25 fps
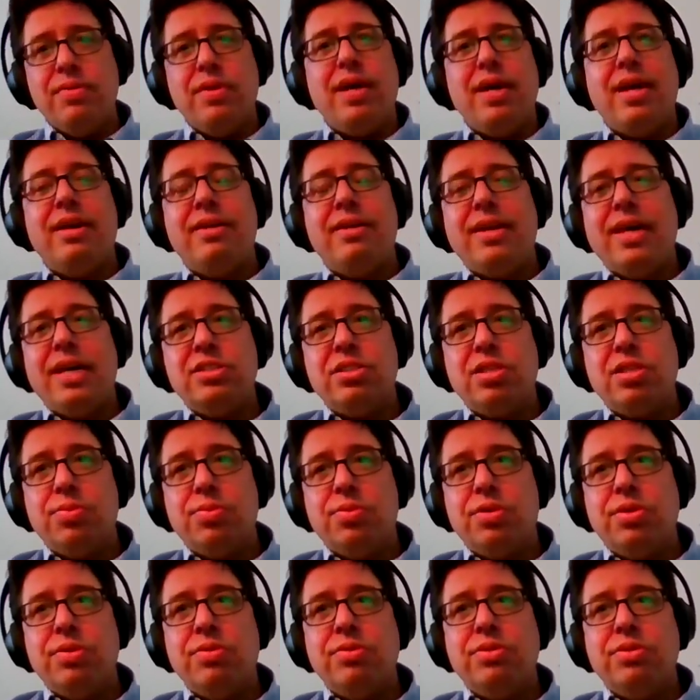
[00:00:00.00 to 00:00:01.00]
When they went out and
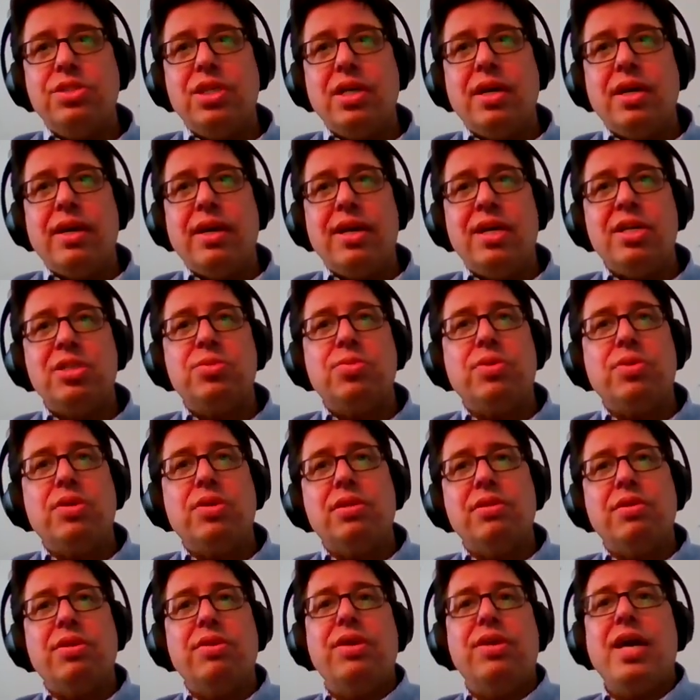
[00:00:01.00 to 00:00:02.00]
actually were doing
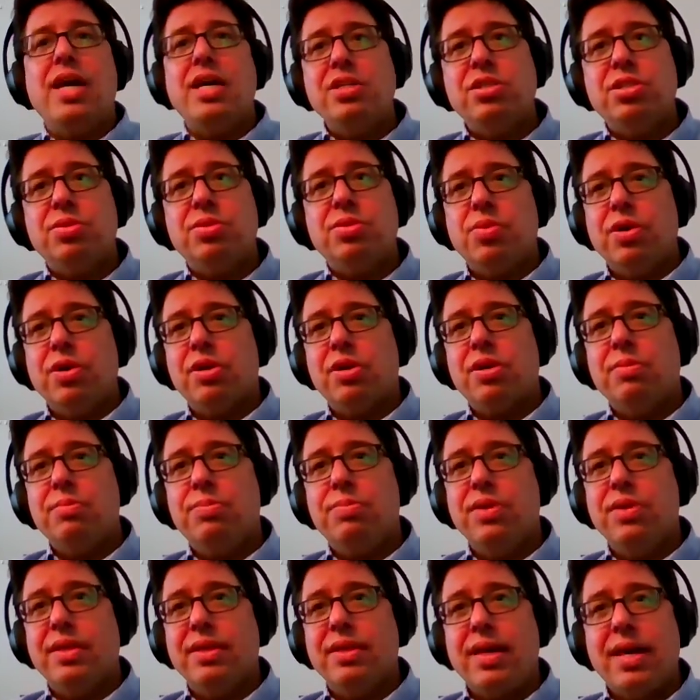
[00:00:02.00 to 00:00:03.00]
GIS work and location
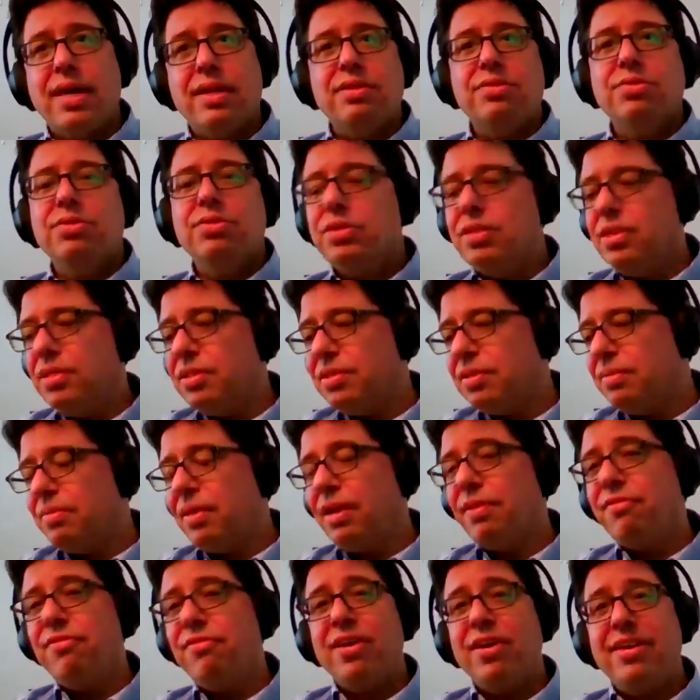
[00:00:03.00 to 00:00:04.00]
work and putting that into a
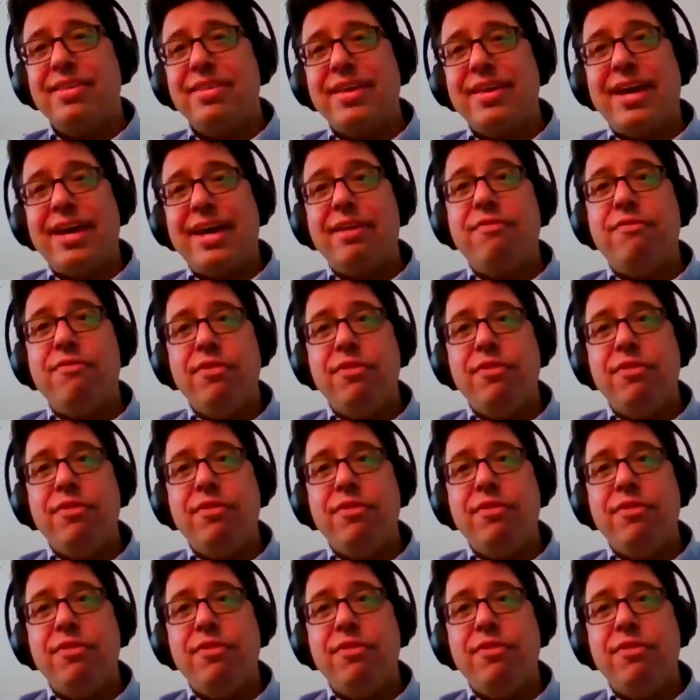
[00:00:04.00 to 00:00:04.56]
system, they found out